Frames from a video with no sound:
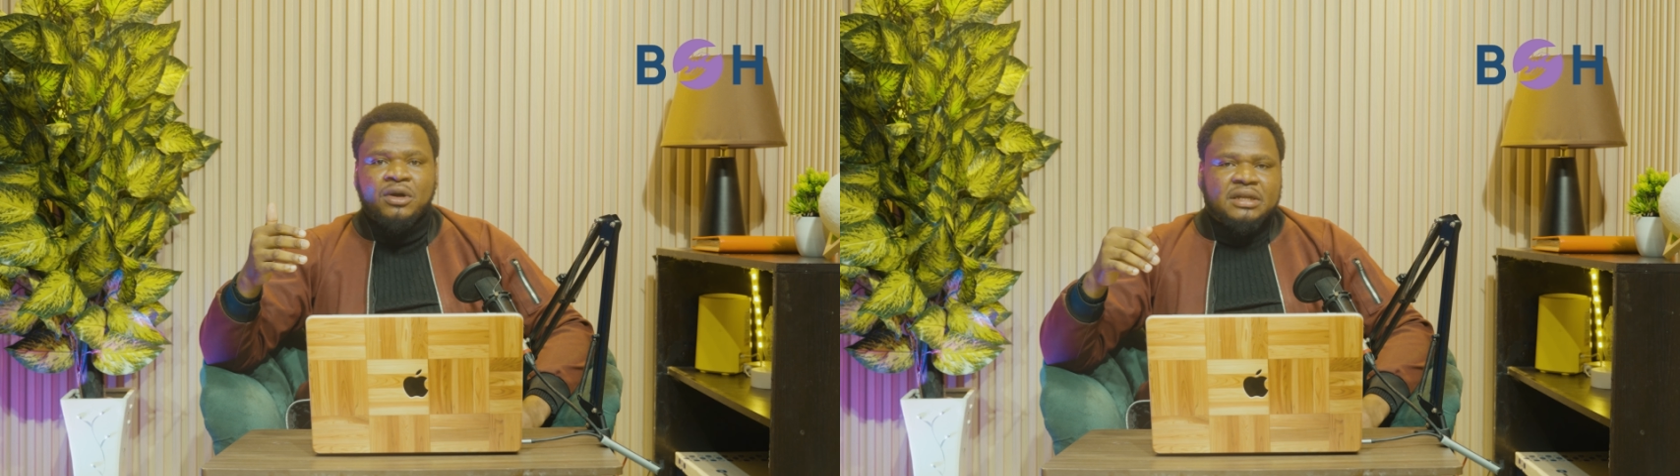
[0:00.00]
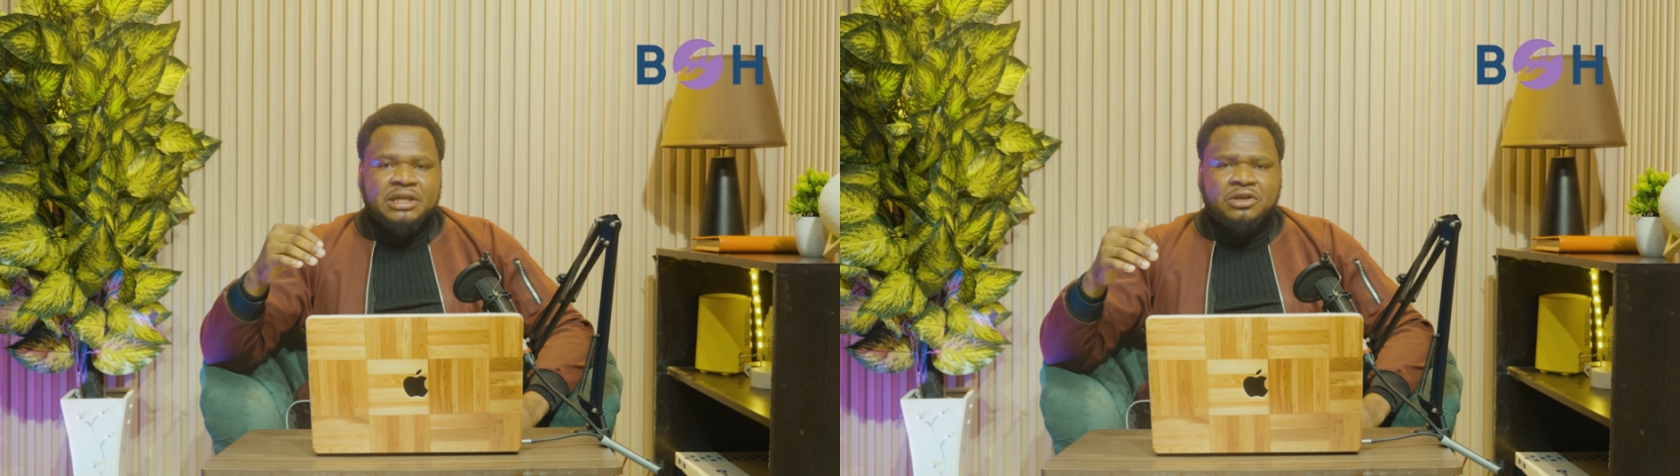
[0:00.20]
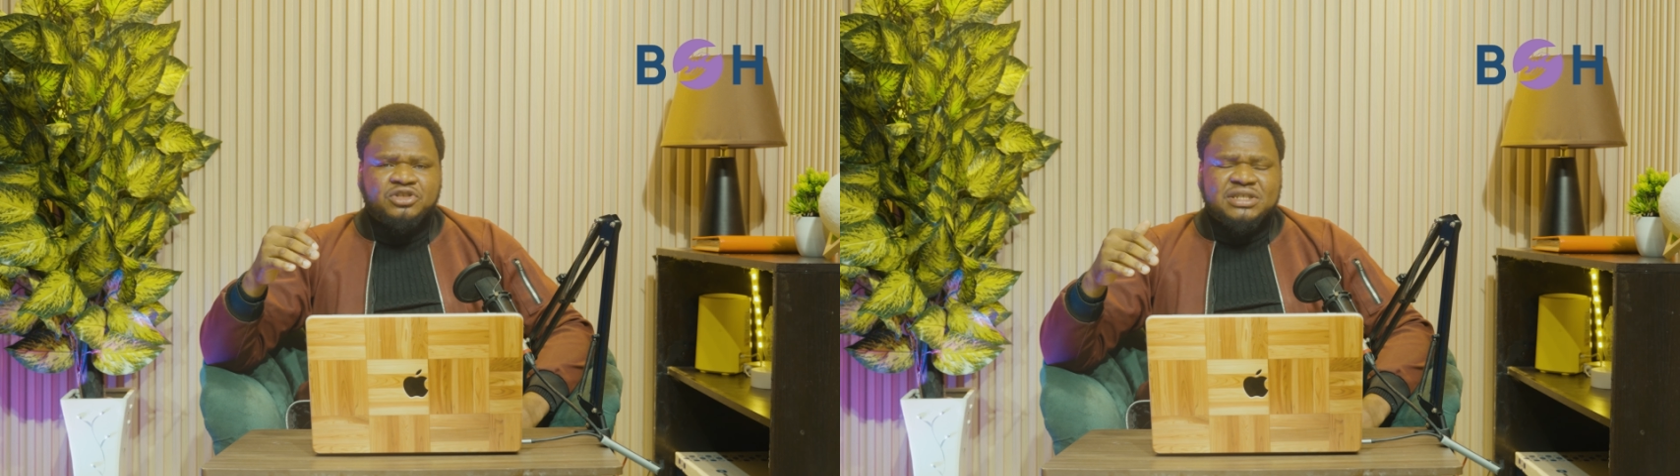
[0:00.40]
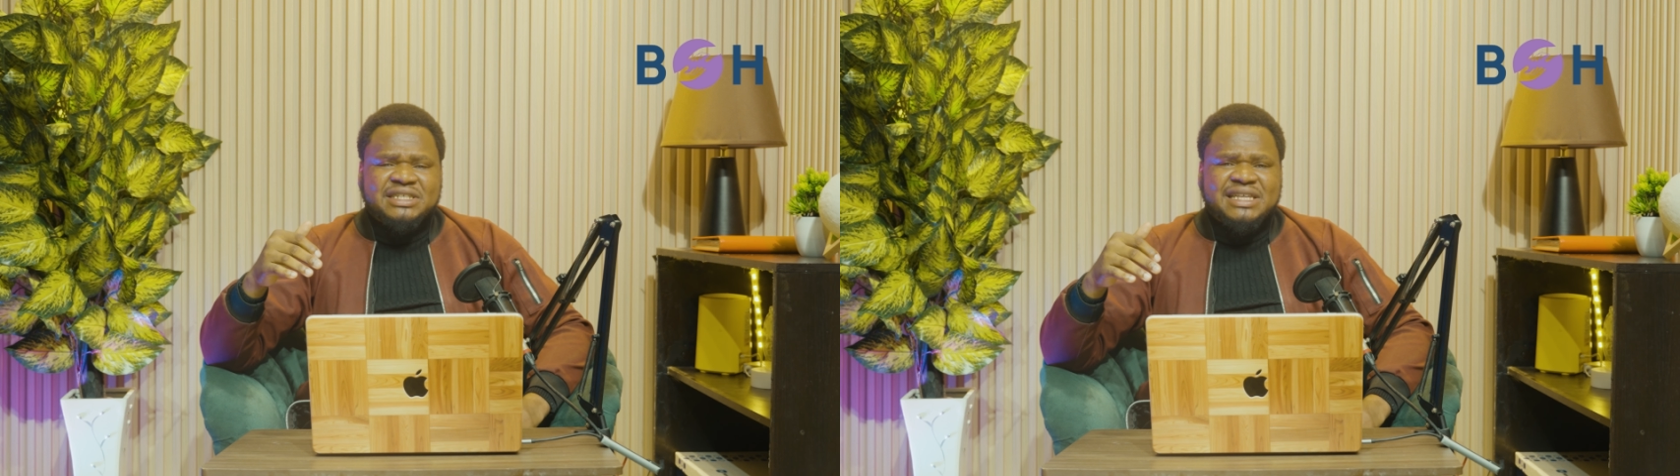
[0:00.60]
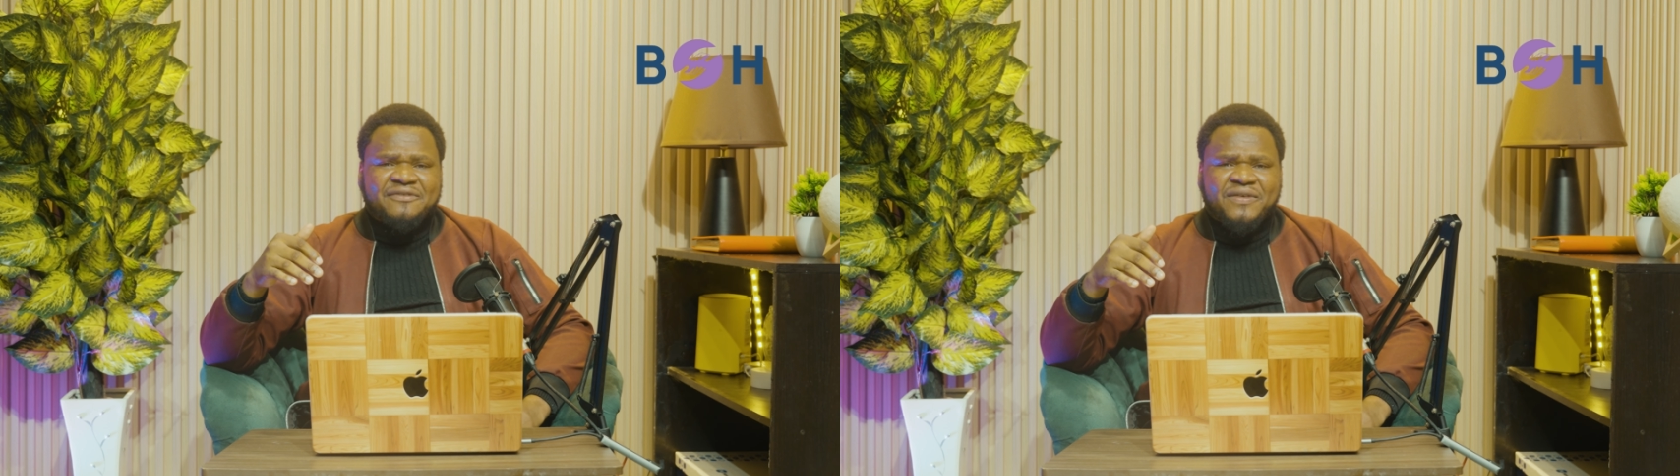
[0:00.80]
They don't just
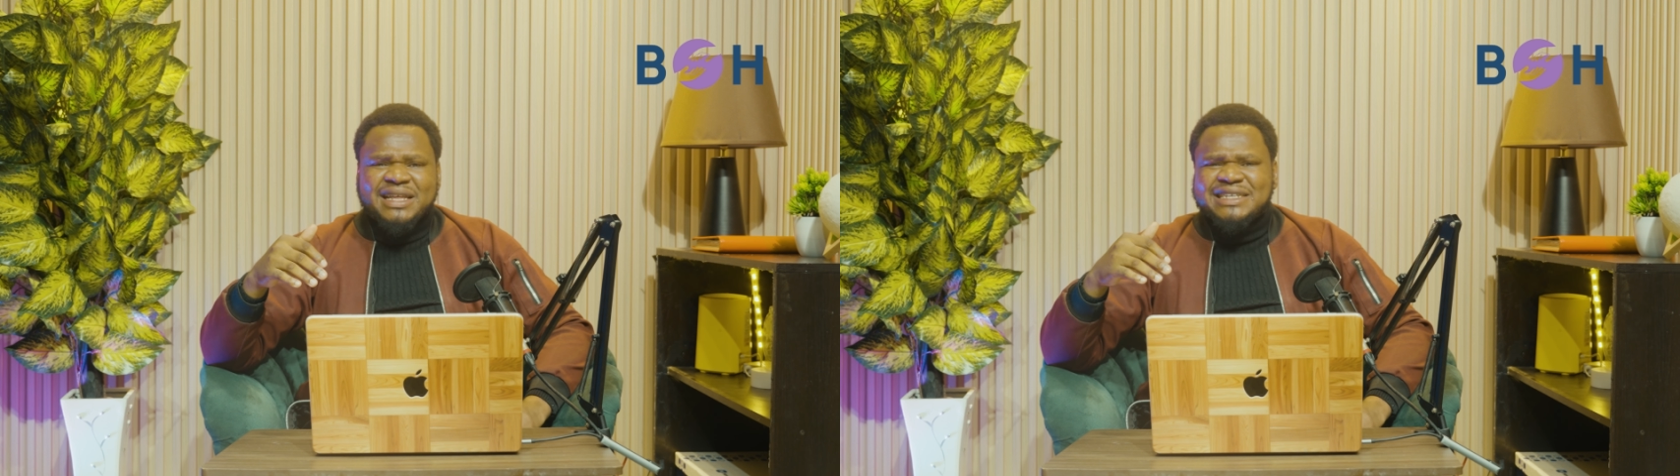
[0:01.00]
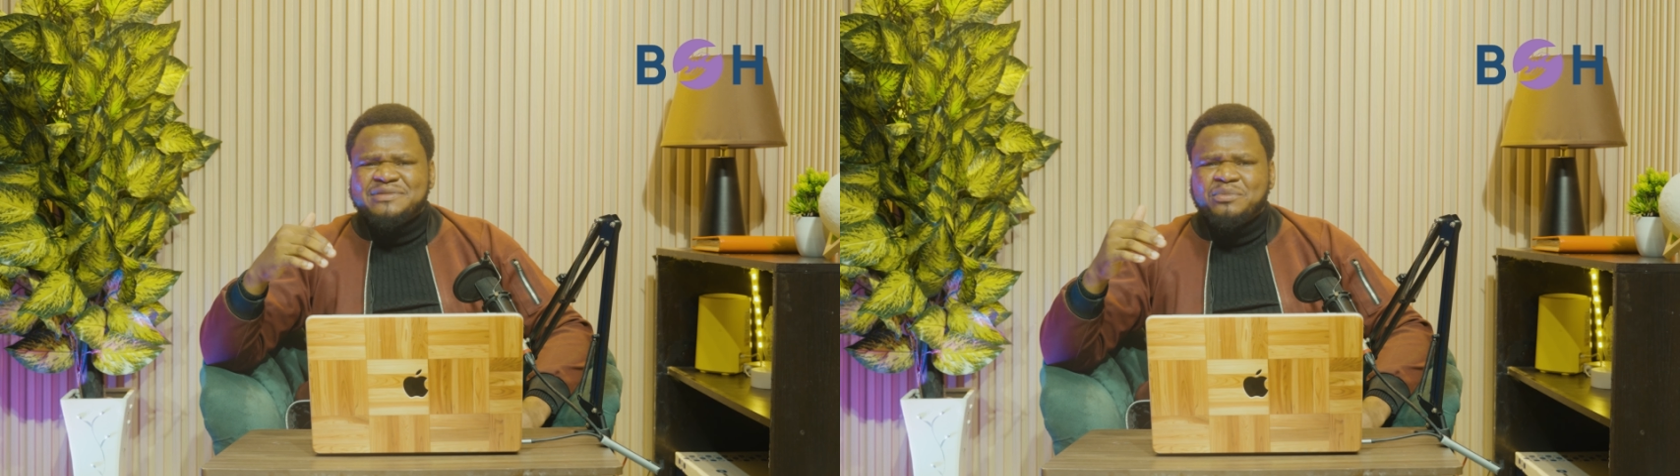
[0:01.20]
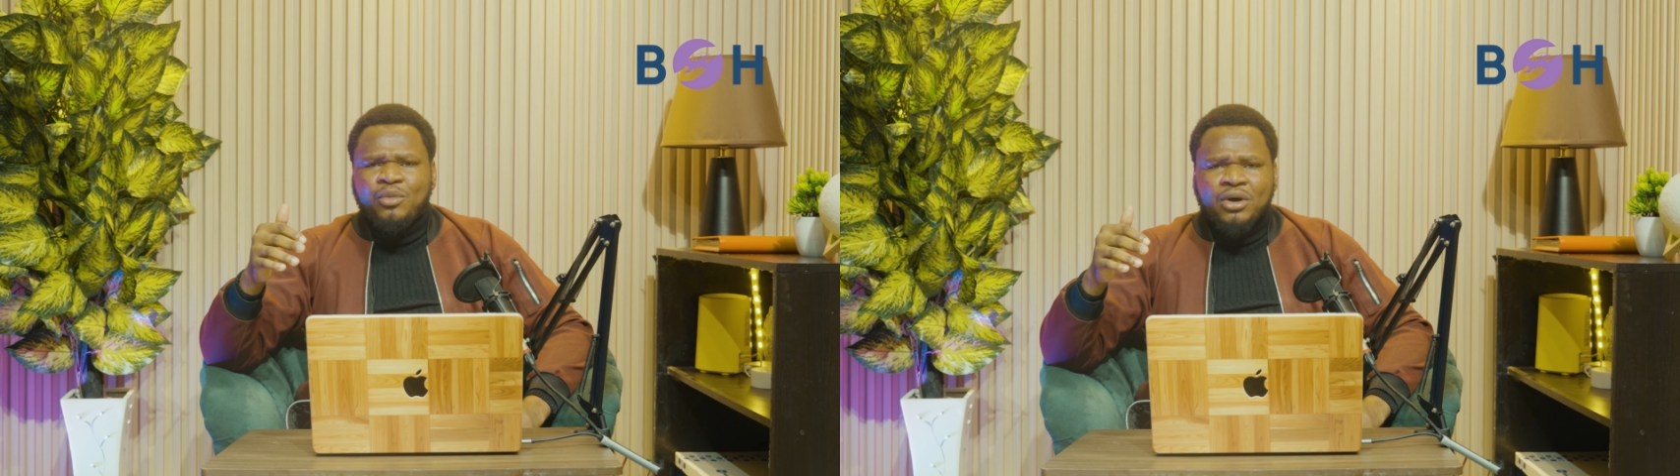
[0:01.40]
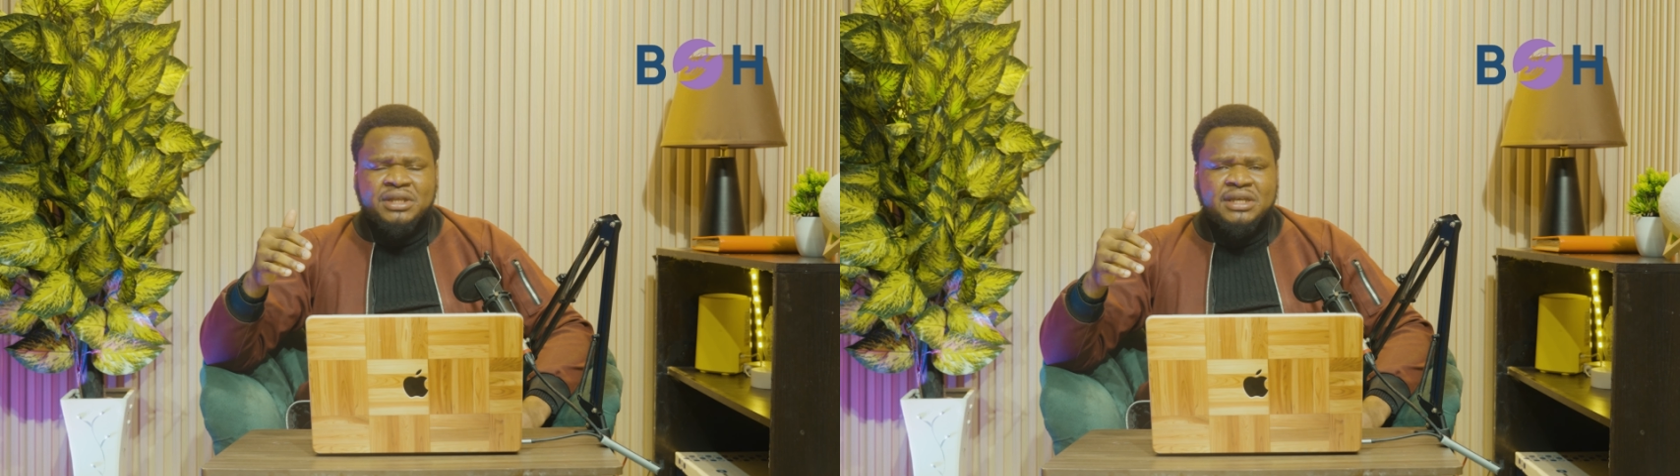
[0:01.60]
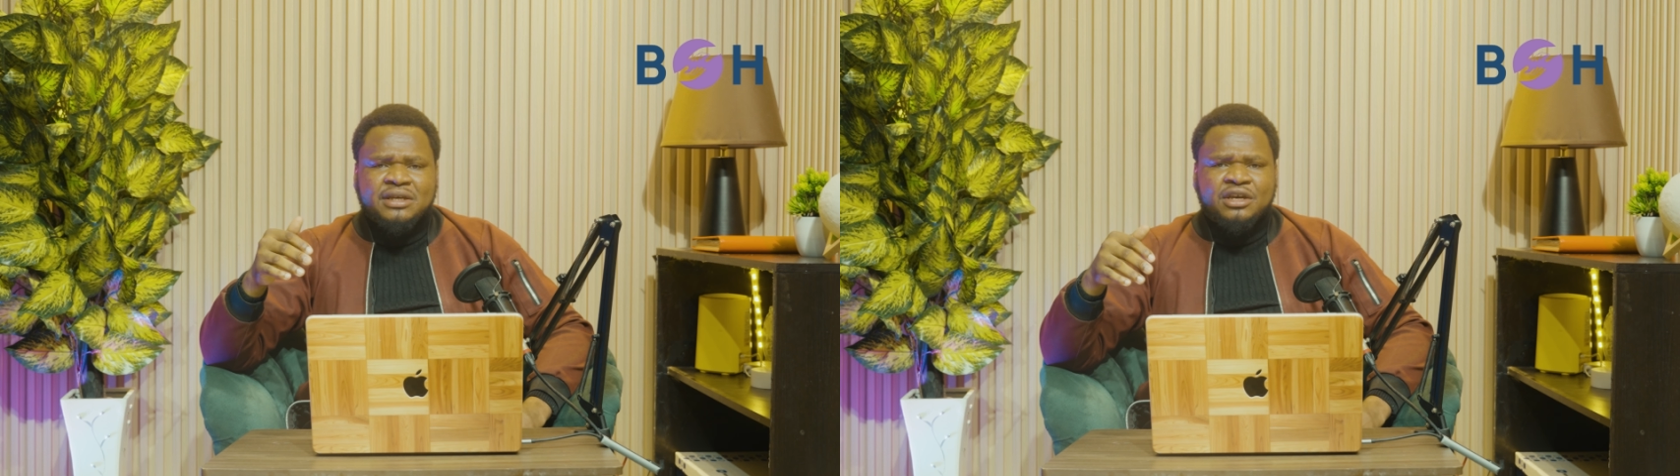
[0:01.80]
need their father's
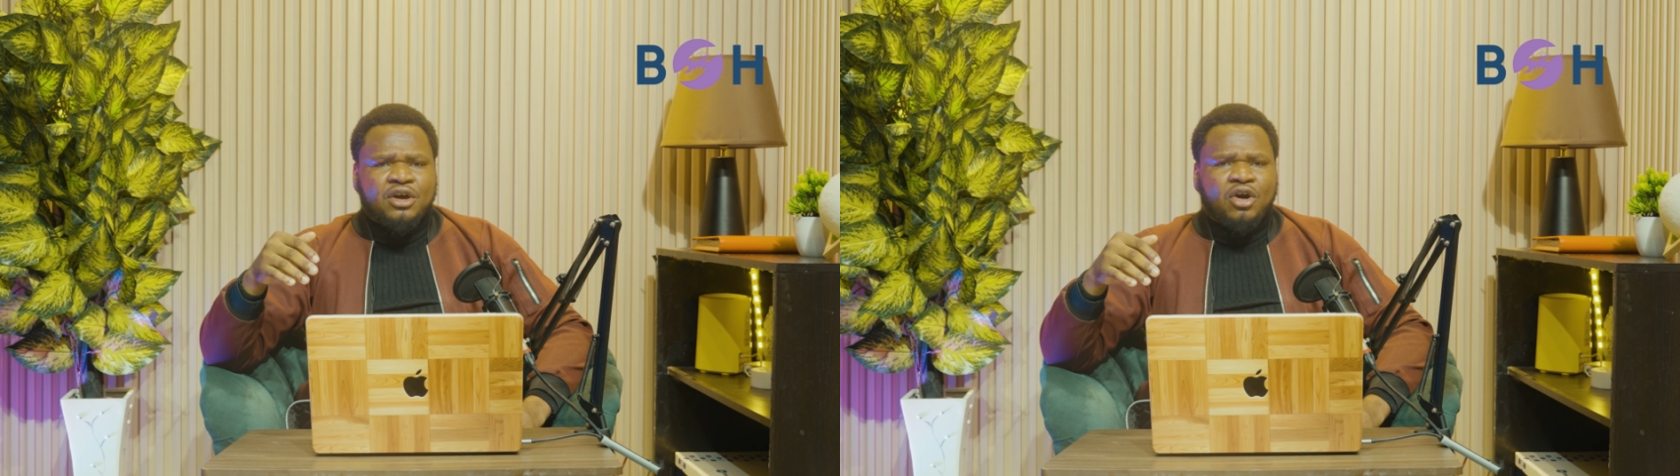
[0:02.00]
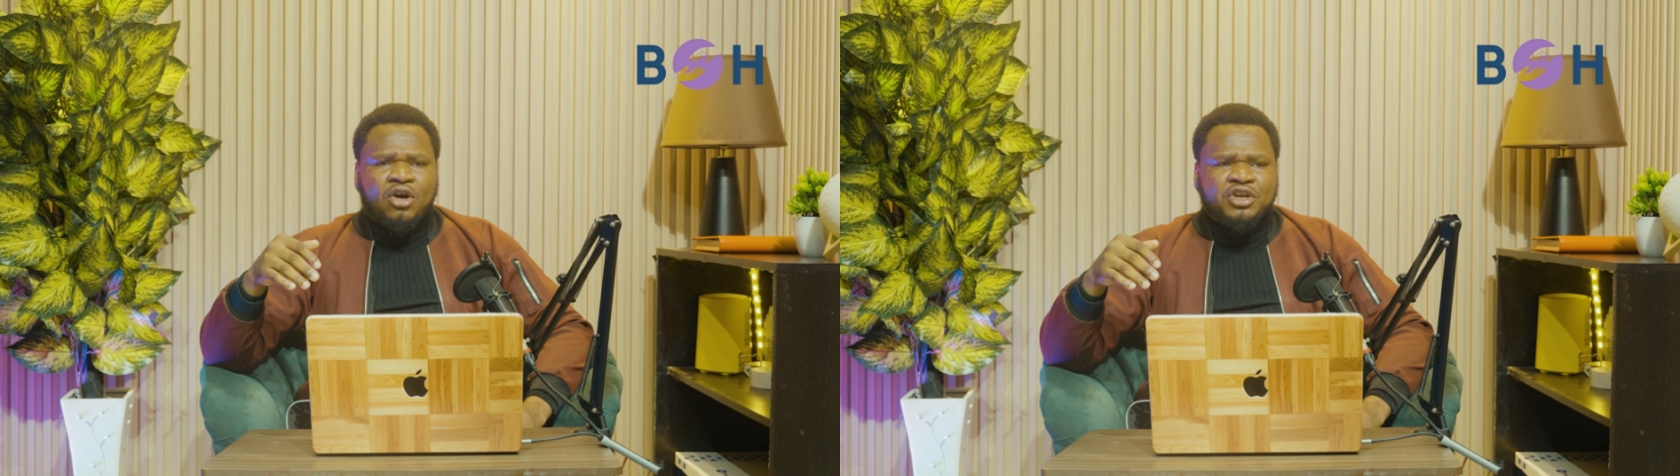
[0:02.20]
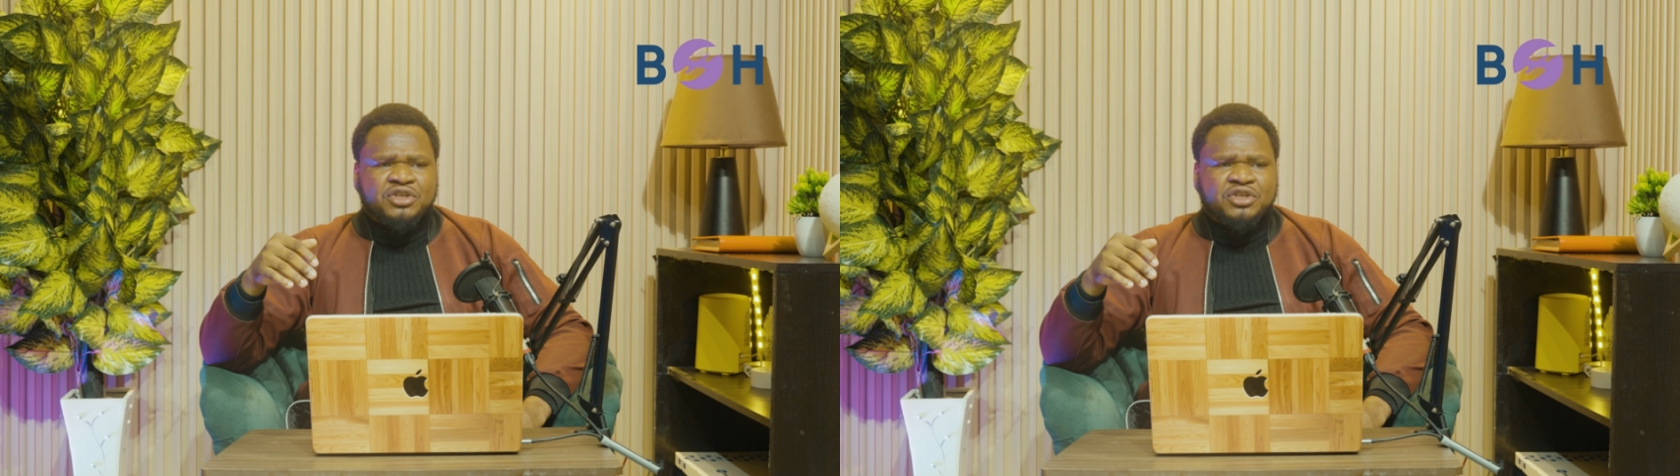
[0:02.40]
money or,